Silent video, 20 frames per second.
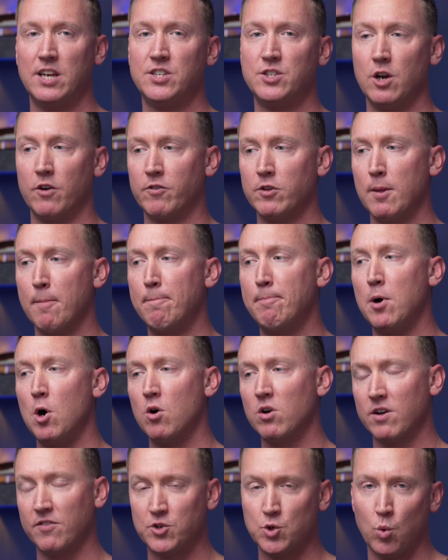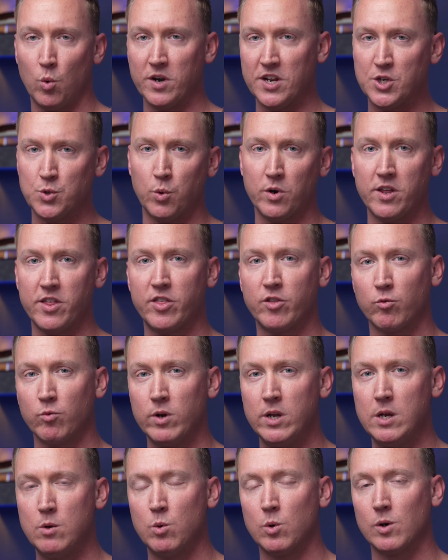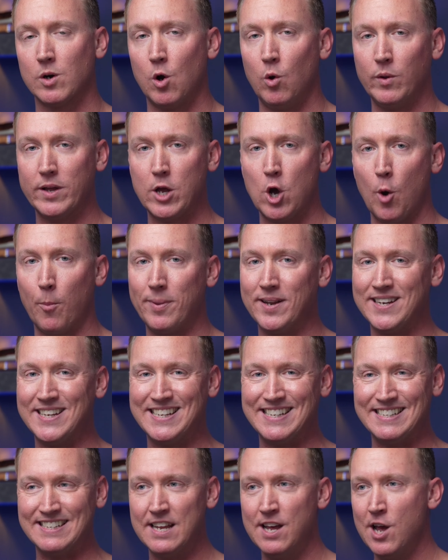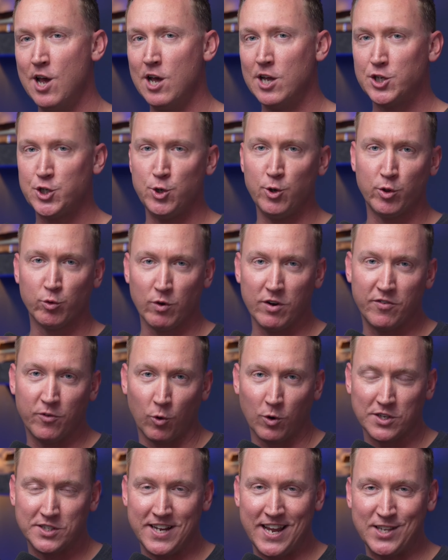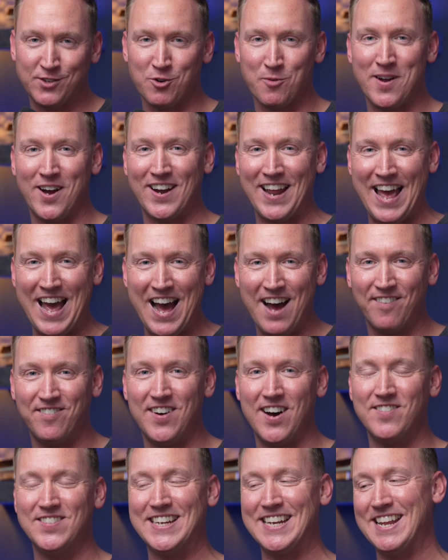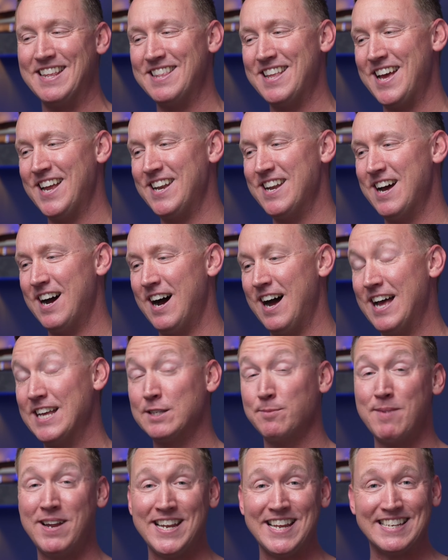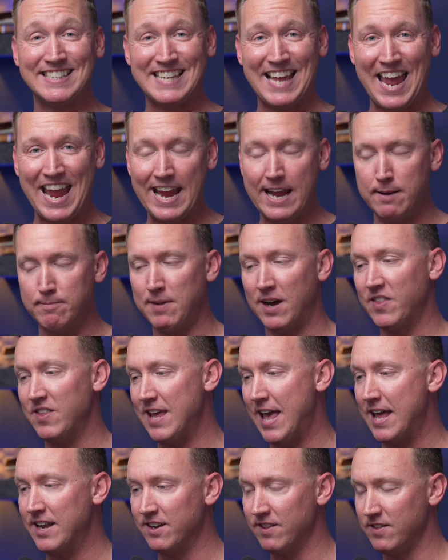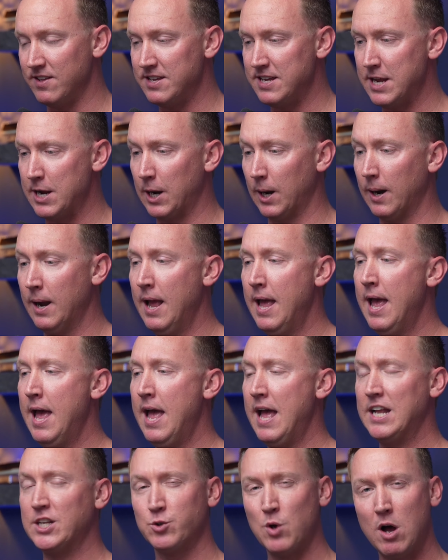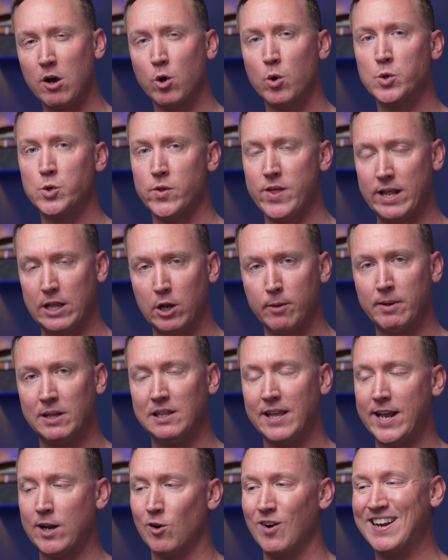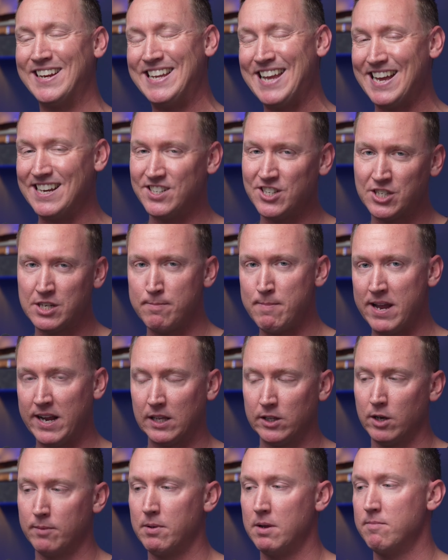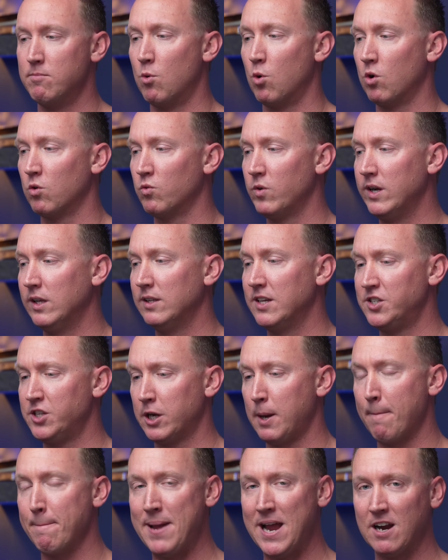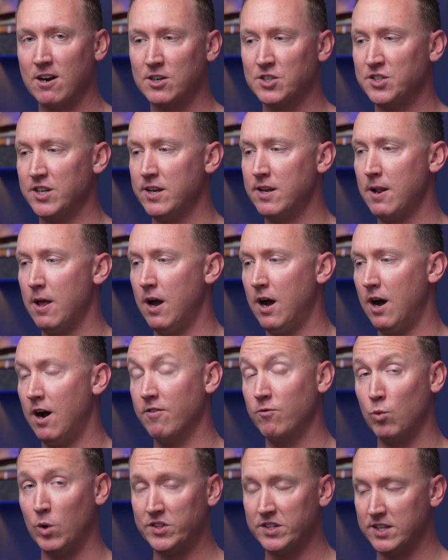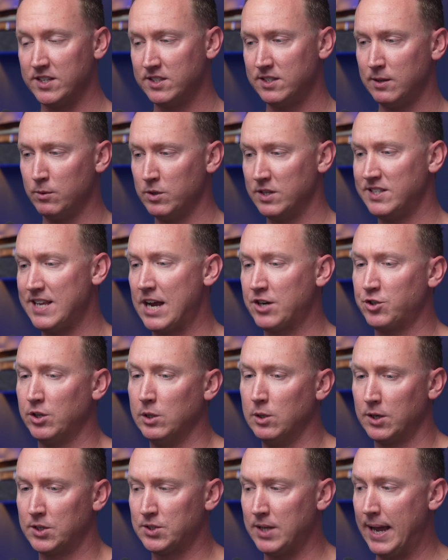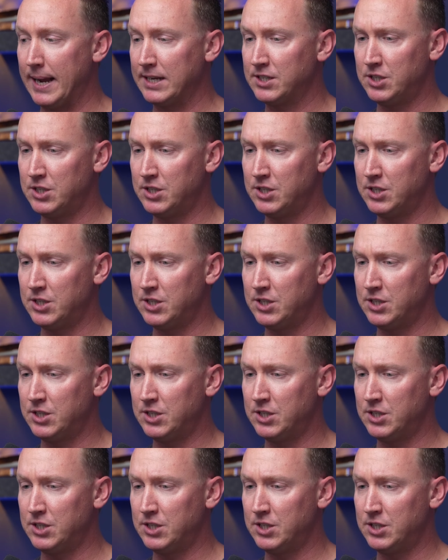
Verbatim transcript: So for the bulk of 2023, we were only open in two, three, four states for about half of it, and then uh, as many as eight by the end of the year. And so I'll go into that a little bit later, again, just to make a little bit more realistic comparison uh, of what this, this actually looks like.